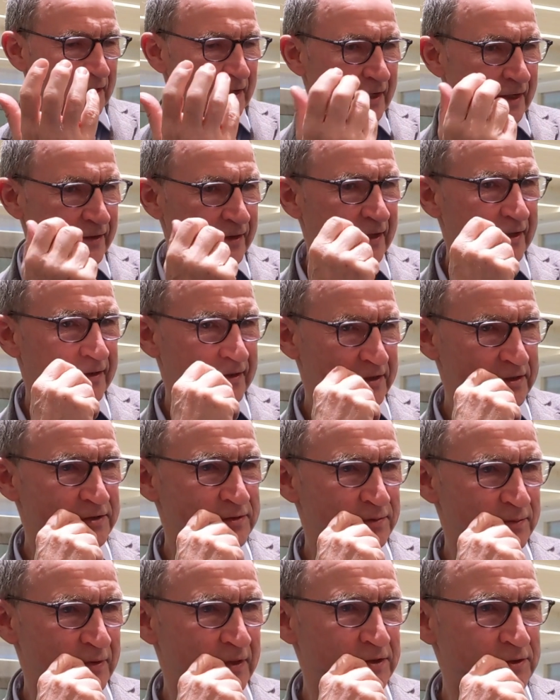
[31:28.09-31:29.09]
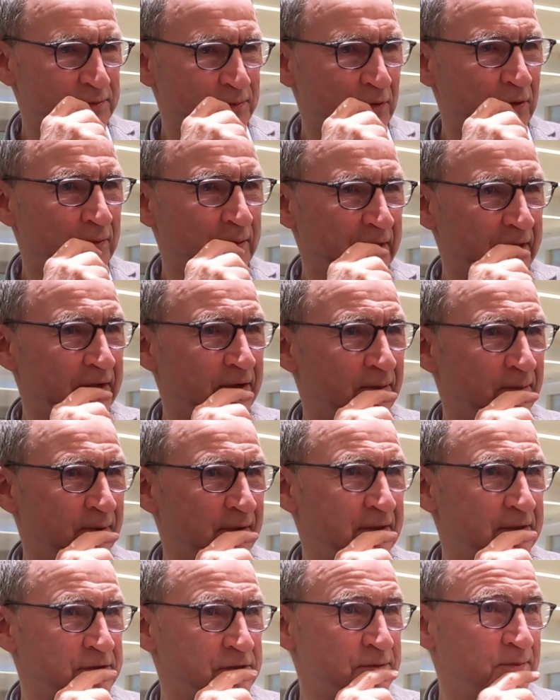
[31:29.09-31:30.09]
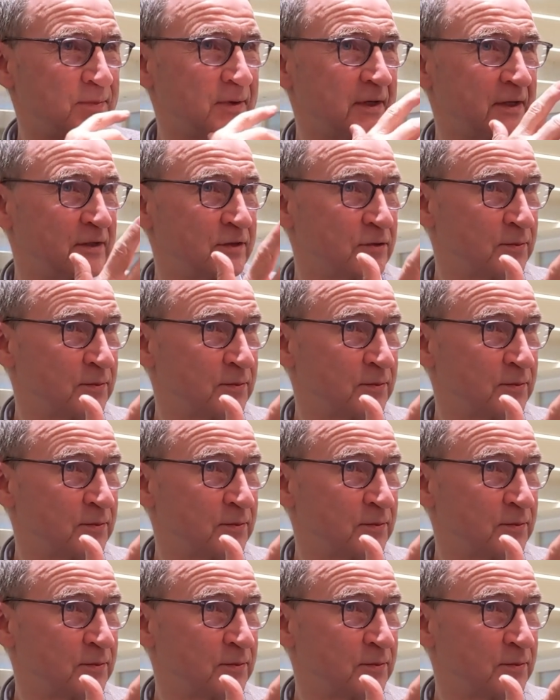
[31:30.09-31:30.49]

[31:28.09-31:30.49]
And then this moment here beating Spain